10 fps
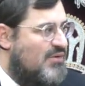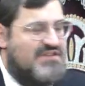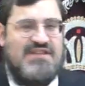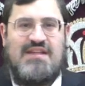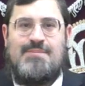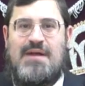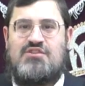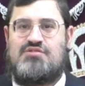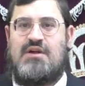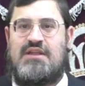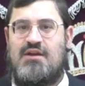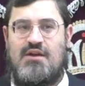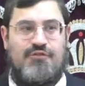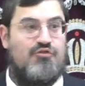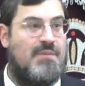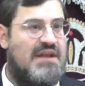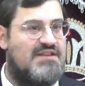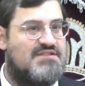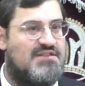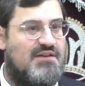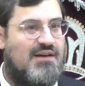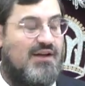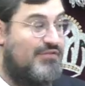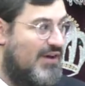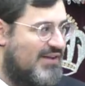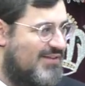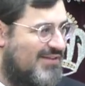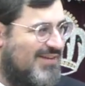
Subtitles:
What does it take to bench already? A few minutes? Halavai.